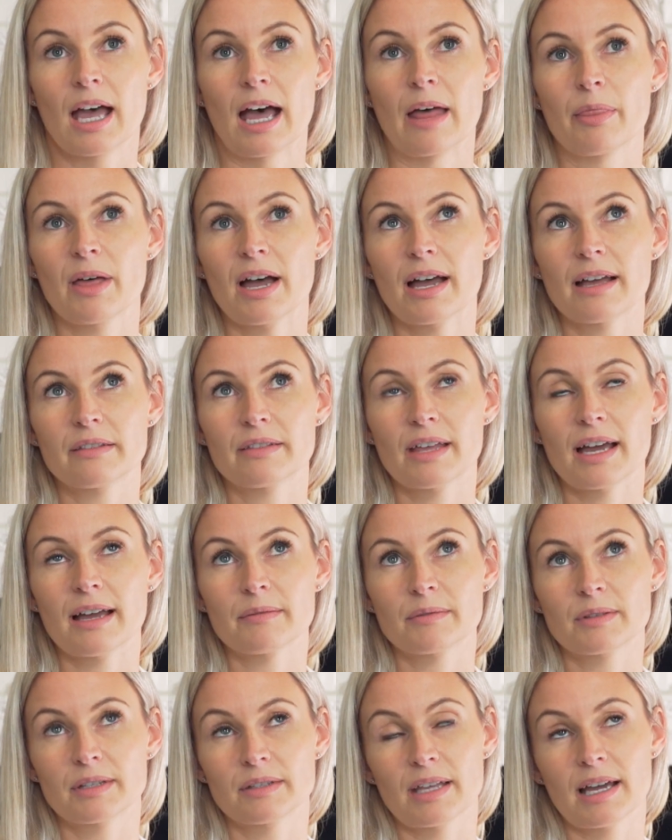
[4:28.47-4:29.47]
And
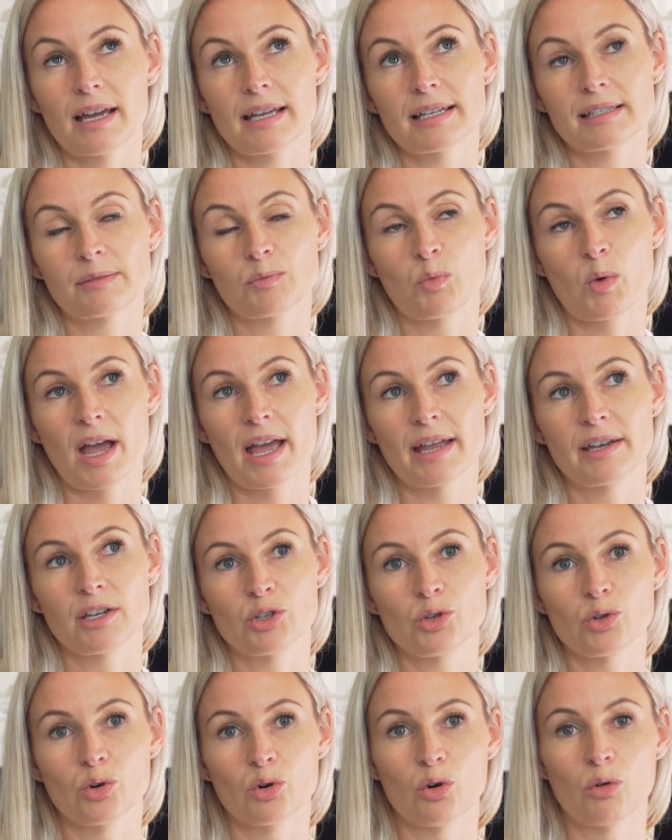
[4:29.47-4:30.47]
that is
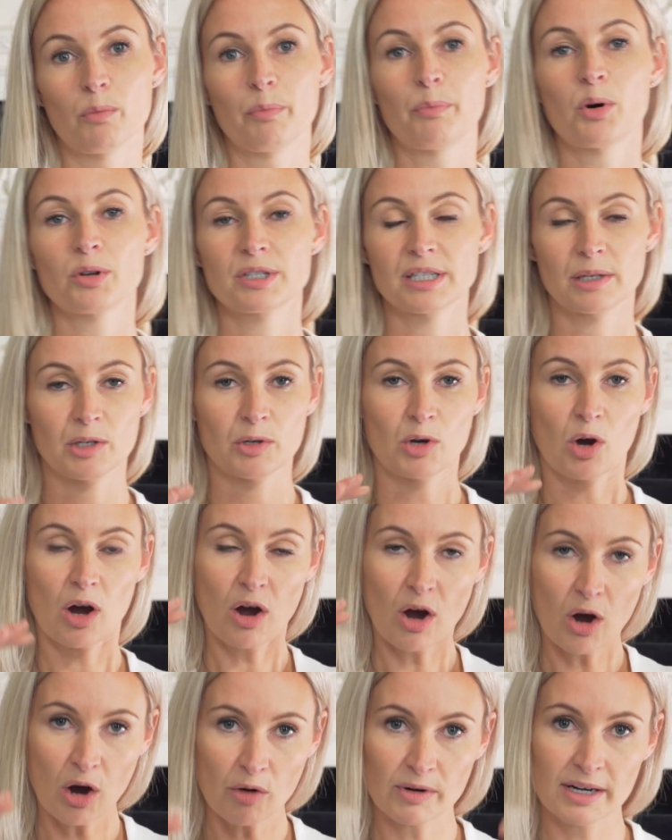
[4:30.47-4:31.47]
when your
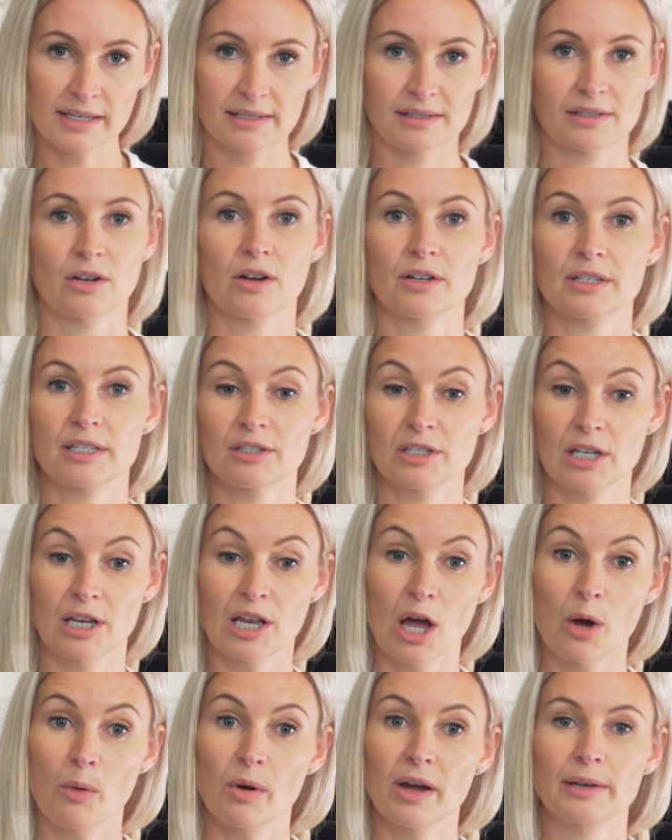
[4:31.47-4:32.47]
heart rate's starting to
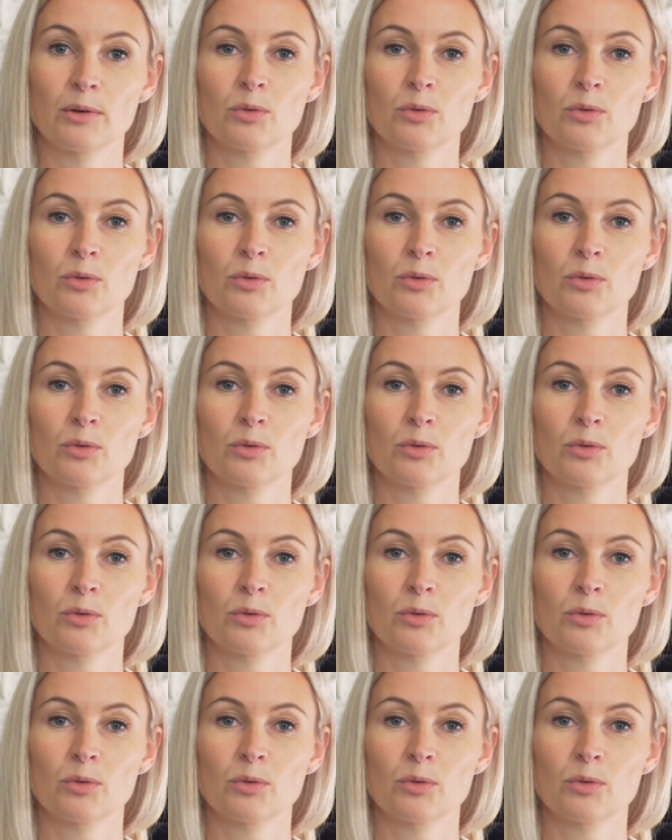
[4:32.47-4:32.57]
lower.